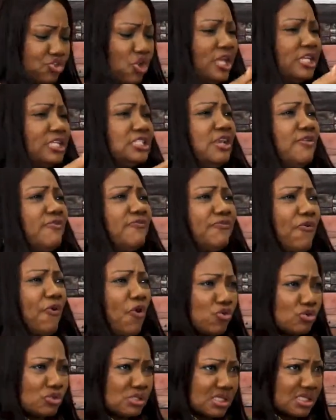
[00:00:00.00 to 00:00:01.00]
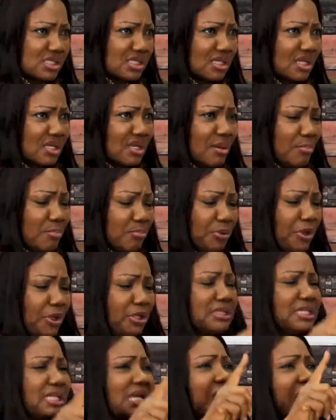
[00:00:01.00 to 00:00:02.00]
changing phones,
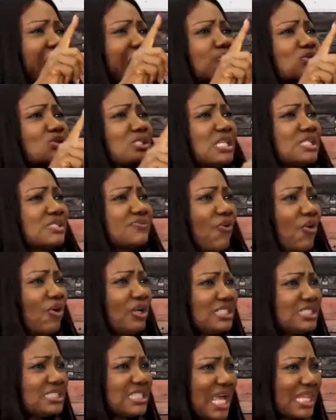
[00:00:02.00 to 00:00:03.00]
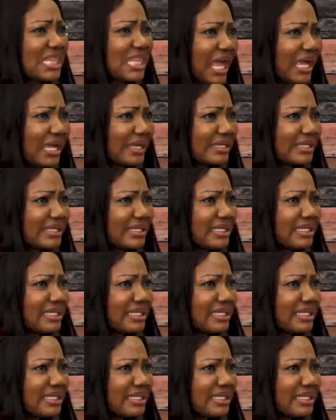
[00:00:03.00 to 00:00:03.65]
building houses for each other,